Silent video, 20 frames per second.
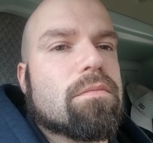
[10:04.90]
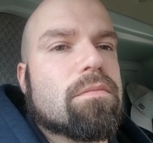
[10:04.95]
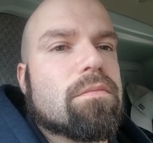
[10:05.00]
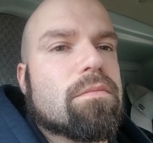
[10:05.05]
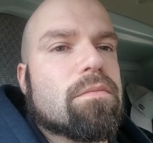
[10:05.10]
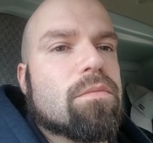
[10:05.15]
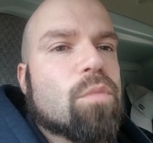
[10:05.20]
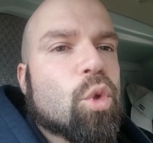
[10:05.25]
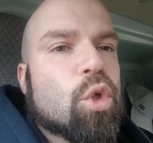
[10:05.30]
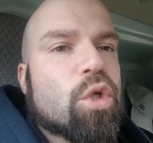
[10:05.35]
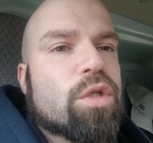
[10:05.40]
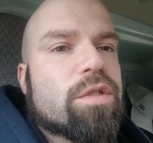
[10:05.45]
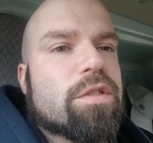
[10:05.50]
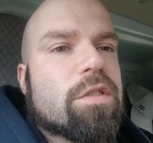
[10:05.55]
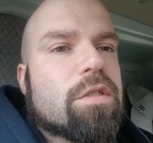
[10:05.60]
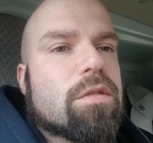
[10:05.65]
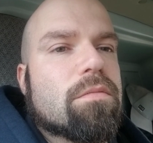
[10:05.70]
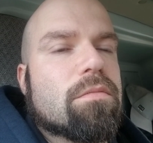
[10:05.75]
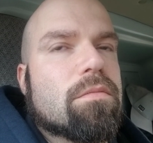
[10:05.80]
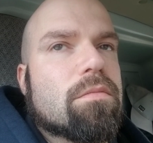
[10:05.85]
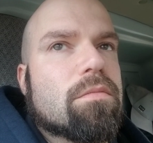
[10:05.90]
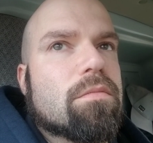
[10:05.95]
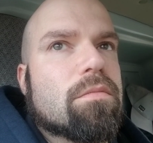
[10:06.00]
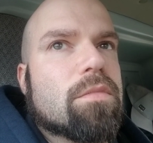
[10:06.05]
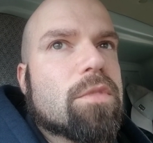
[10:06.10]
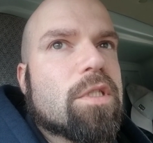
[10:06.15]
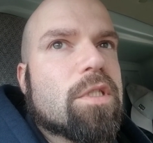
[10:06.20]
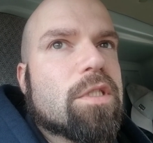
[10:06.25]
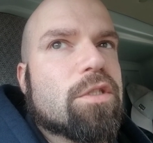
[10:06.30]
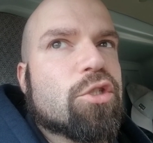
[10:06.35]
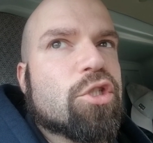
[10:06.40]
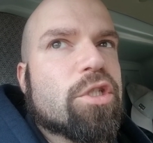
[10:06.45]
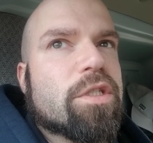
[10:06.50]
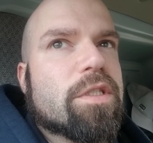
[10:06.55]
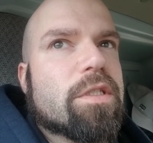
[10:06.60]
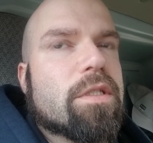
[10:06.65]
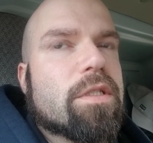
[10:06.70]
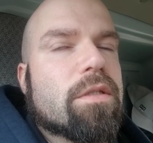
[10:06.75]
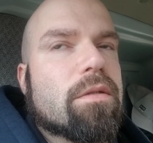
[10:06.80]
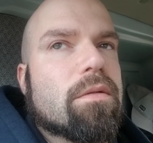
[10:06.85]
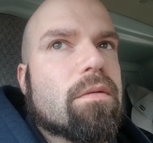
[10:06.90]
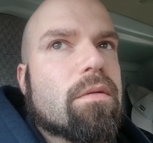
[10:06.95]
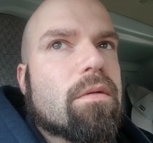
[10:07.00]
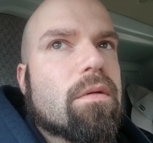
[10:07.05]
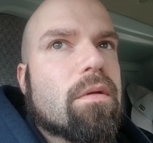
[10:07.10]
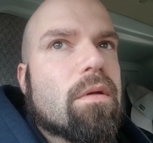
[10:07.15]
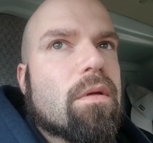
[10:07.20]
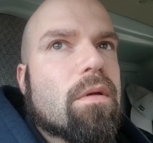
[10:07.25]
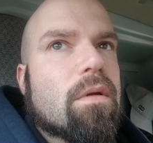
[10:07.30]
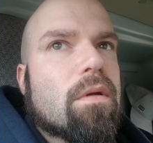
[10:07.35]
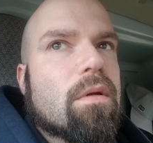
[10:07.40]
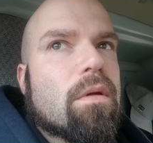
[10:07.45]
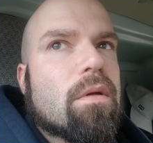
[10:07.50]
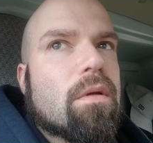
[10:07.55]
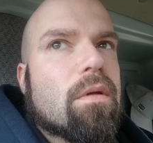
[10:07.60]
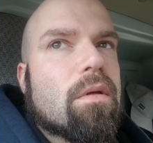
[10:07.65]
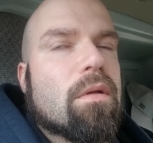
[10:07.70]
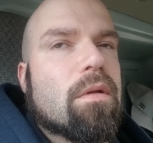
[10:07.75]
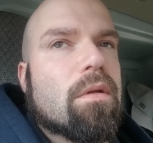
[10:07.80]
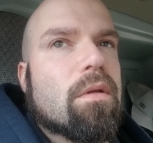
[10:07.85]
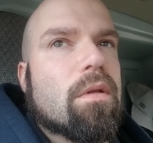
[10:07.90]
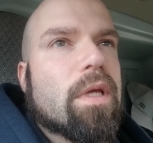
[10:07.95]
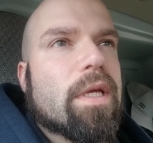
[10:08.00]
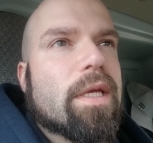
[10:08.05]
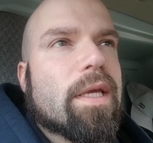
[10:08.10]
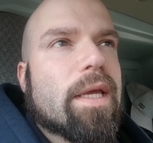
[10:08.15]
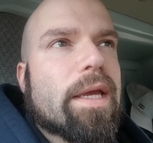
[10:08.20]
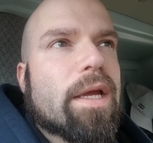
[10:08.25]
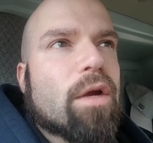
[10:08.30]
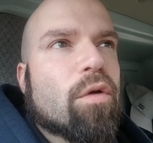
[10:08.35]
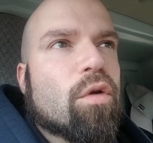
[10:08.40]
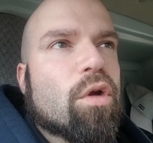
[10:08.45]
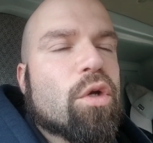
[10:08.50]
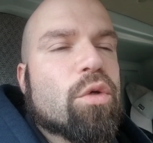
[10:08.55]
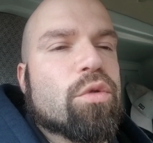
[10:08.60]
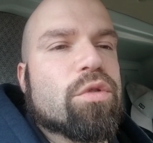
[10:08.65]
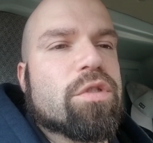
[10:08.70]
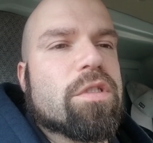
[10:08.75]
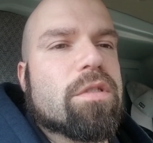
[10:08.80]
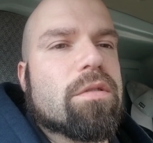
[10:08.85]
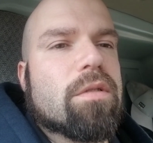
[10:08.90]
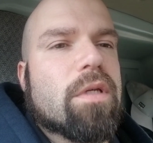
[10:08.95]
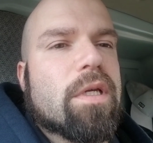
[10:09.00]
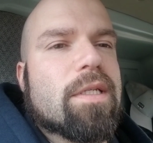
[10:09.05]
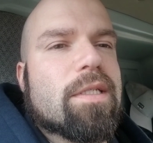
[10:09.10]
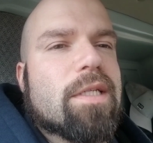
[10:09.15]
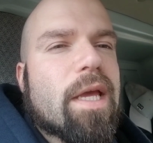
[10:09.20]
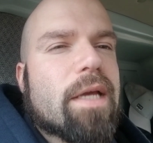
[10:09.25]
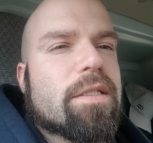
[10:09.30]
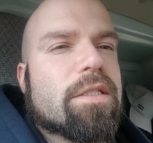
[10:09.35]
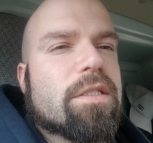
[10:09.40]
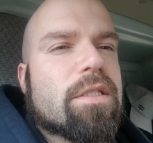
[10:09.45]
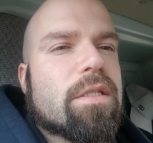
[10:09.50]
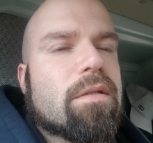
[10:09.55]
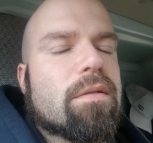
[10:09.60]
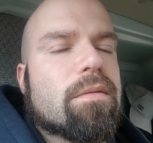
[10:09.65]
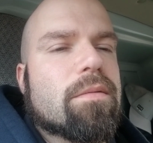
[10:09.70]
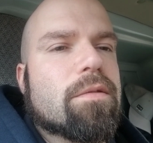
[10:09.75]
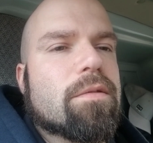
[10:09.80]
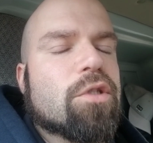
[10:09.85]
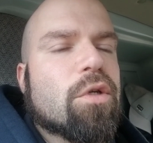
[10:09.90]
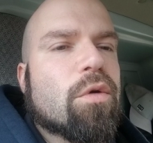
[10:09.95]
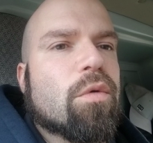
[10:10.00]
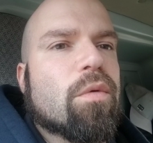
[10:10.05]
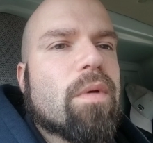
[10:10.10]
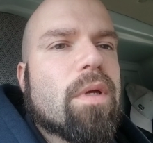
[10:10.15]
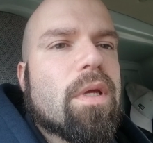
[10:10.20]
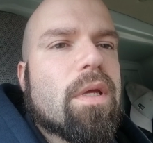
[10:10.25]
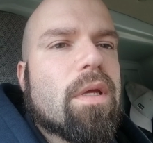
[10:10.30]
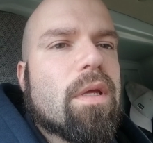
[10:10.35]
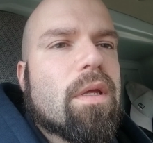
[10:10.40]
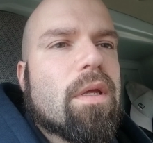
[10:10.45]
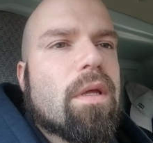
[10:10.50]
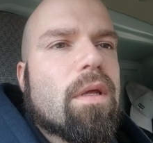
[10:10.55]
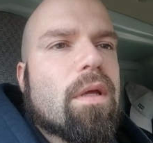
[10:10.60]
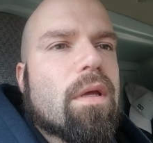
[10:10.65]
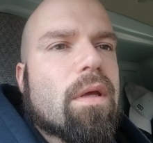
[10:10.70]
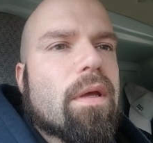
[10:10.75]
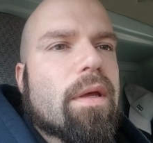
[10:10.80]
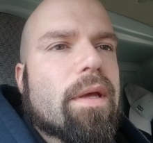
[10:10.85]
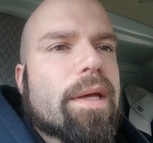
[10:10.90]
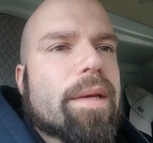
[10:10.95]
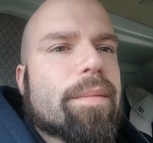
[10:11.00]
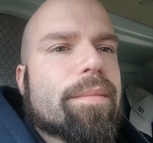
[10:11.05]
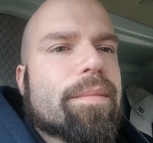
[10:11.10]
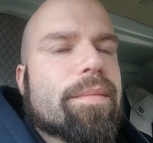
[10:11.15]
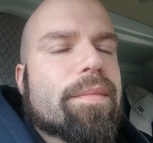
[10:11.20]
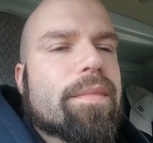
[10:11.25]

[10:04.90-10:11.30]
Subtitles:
words. It's just like arrows and text. So I